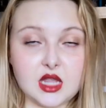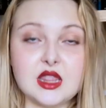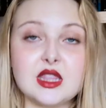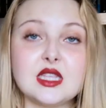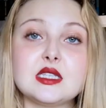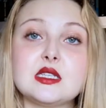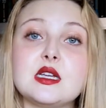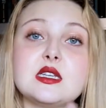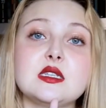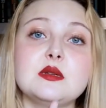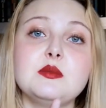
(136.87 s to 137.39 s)

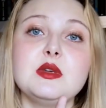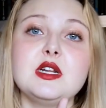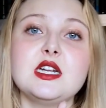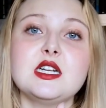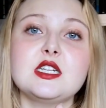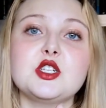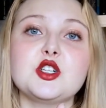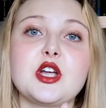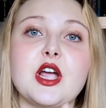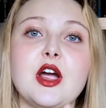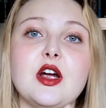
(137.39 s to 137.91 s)
This doesn't mean
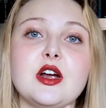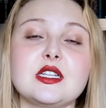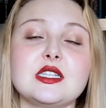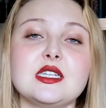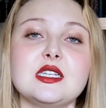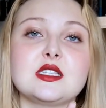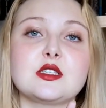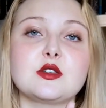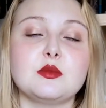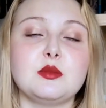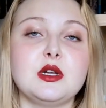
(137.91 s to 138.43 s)
that your character
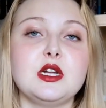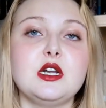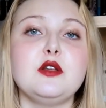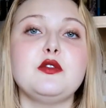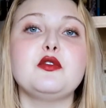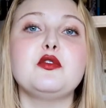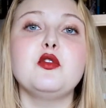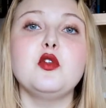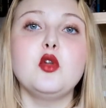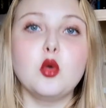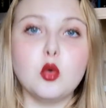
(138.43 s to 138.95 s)
is completely
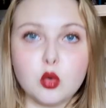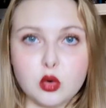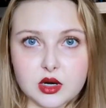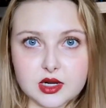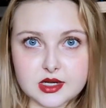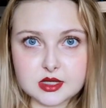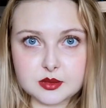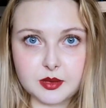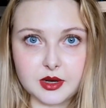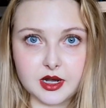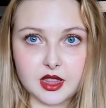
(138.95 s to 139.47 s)

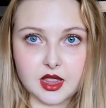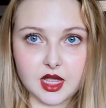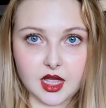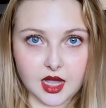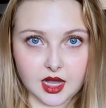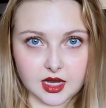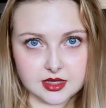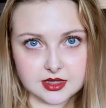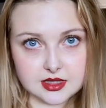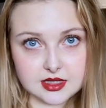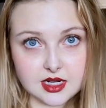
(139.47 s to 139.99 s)
flawless by the
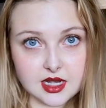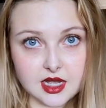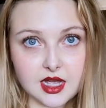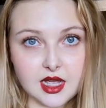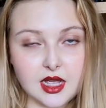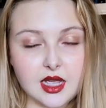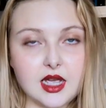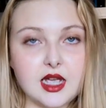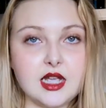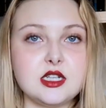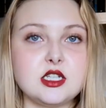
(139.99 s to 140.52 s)
end.
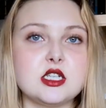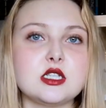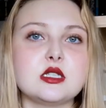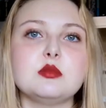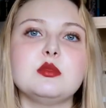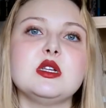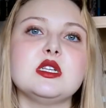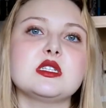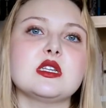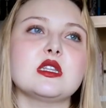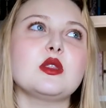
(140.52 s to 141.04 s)
It just
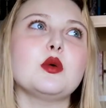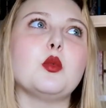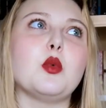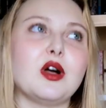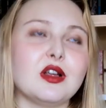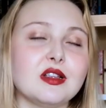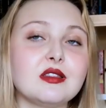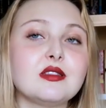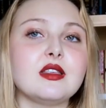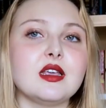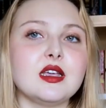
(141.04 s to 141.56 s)
means that the
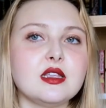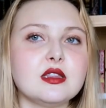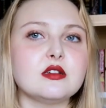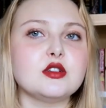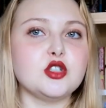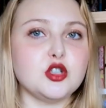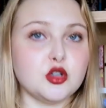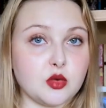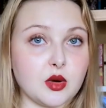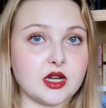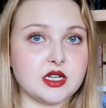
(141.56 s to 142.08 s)
one thing
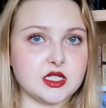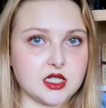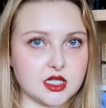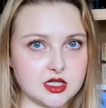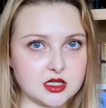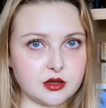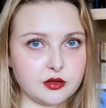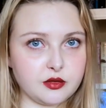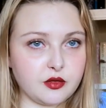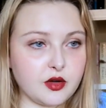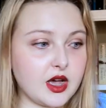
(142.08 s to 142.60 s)
that you
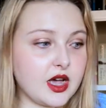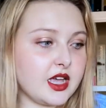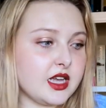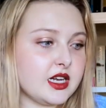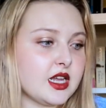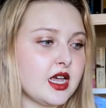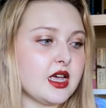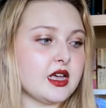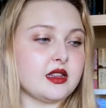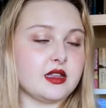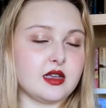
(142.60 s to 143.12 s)
identified
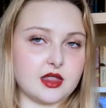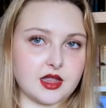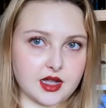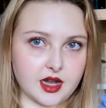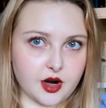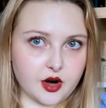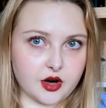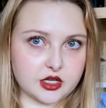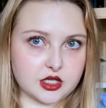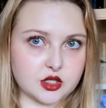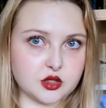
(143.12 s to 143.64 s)
that the
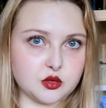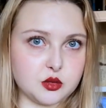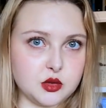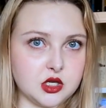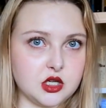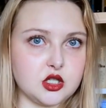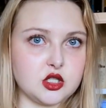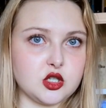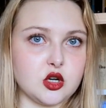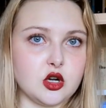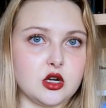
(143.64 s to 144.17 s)
character's
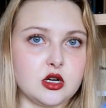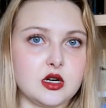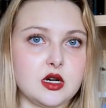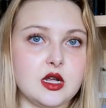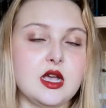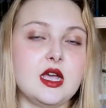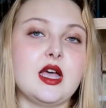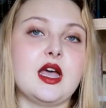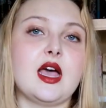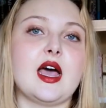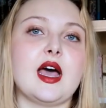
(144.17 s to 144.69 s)
worked on
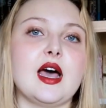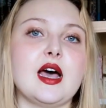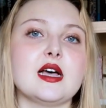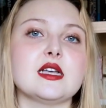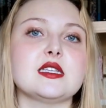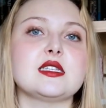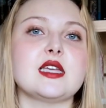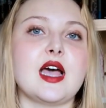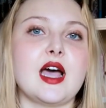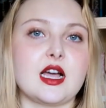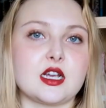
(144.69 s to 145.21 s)

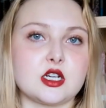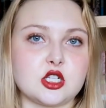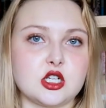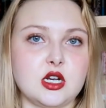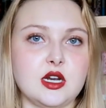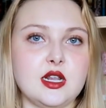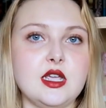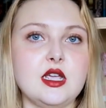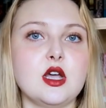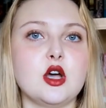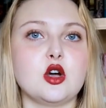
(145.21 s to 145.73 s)
has
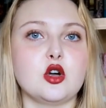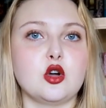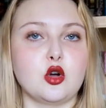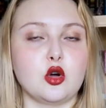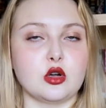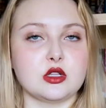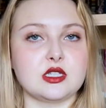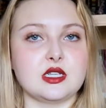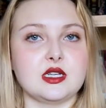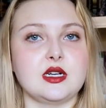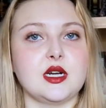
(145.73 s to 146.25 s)
actually
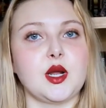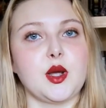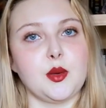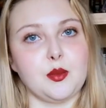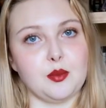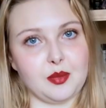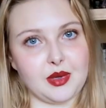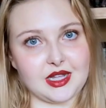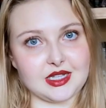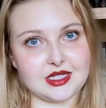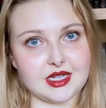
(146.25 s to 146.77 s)
gotten
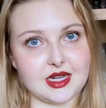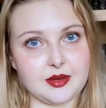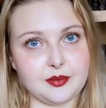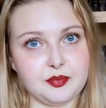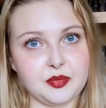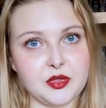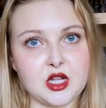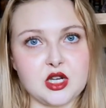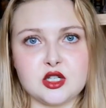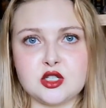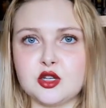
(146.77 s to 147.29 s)
better.
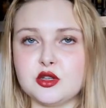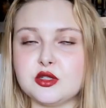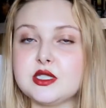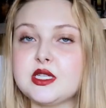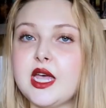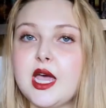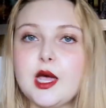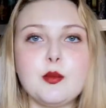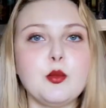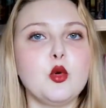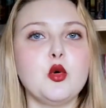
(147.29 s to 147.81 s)
So
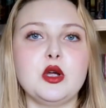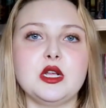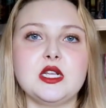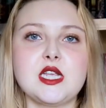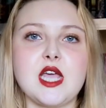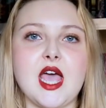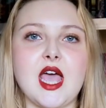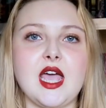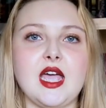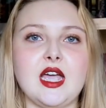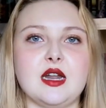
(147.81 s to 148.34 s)
take point
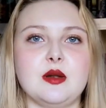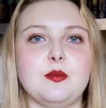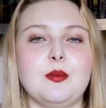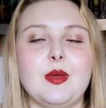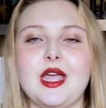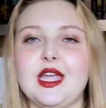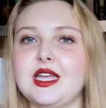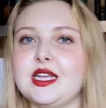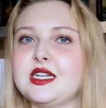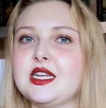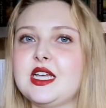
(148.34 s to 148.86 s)
A and
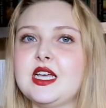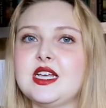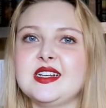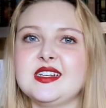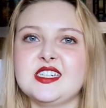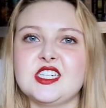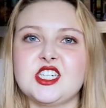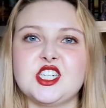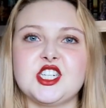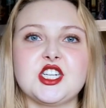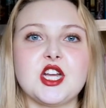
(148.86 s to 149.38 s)
make it
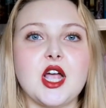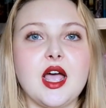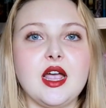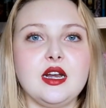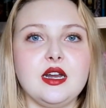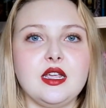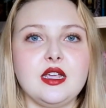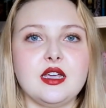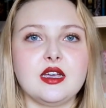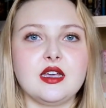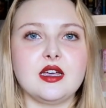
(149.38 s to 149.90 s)

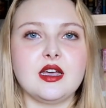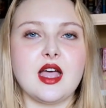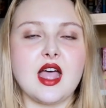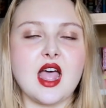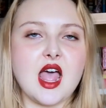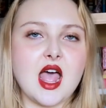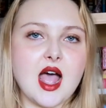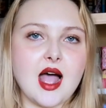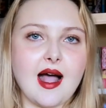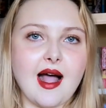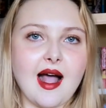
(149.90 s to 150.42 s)
shinier,
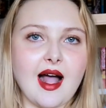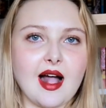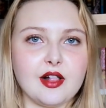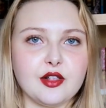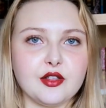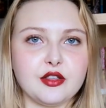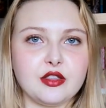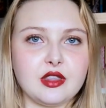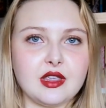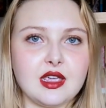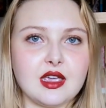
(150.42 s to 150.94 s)

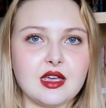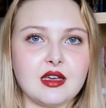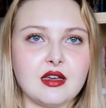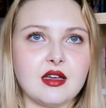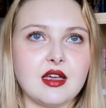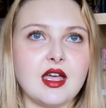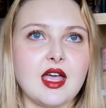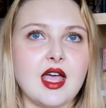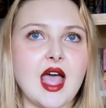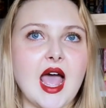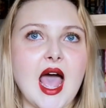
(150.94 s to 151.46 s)
healthier,
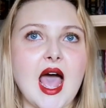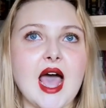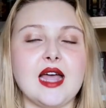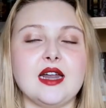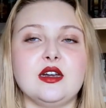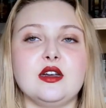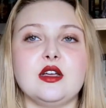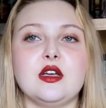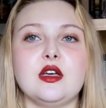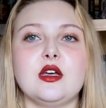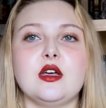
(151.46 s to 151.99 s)

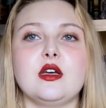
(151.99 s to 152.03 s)
and